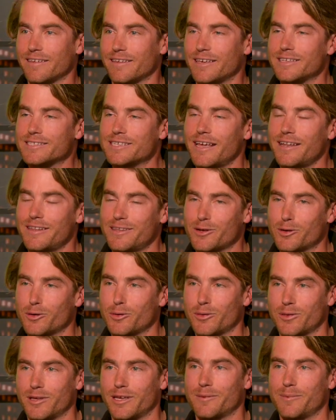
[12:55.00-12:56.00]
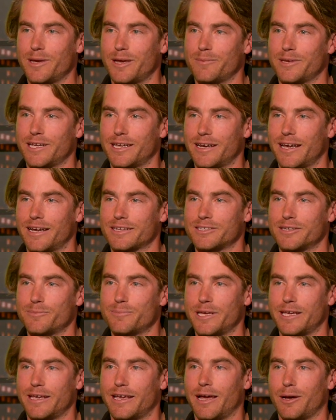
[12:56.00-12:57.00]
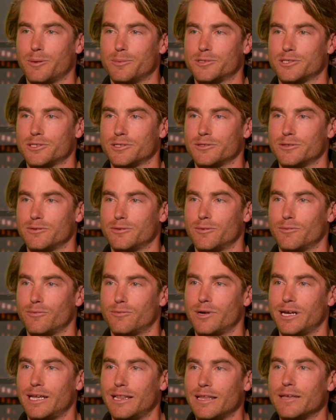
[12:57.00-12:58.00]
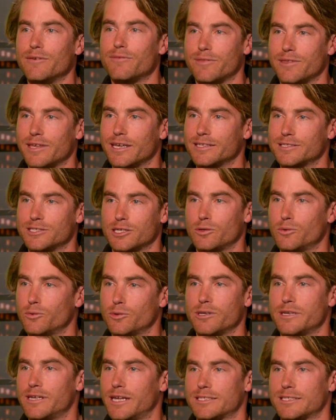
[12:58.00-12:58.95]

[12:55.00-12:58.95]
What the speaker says: Is that the cool thing about being an actor, being able to relive things that you wouldn't